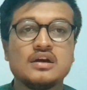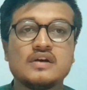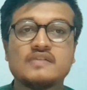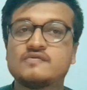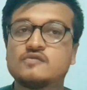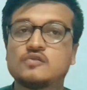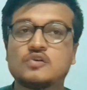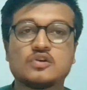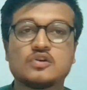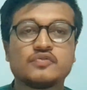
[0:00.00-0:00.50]

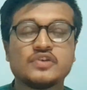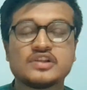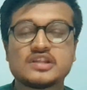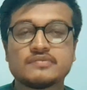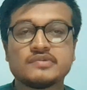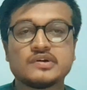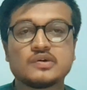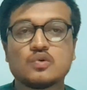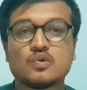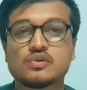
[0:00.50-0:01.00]
for
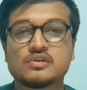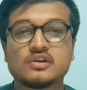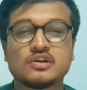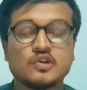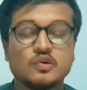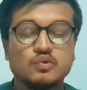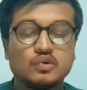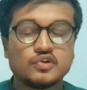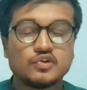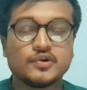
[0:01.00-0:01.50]
whichever courses
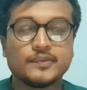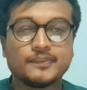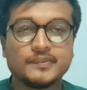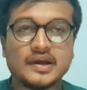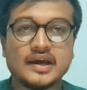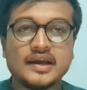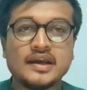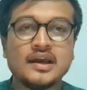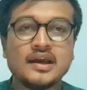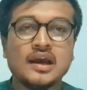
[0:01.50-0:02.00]
you want to
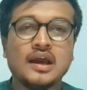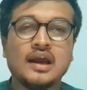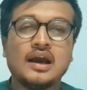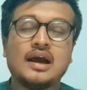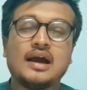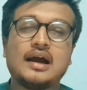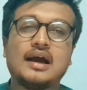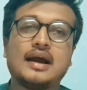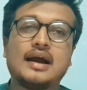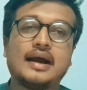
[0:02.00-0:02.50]
apply.
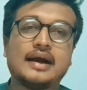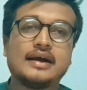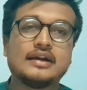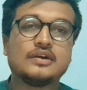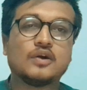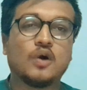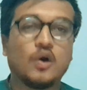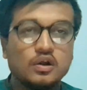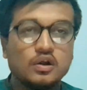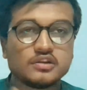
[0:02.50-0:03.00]
And
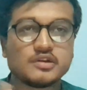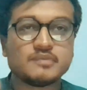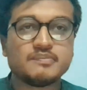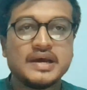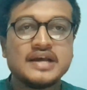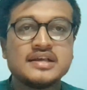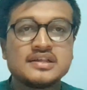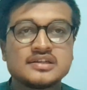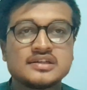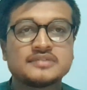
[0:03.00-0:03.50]
all the
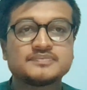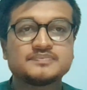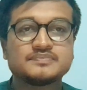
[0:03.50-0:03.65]
best.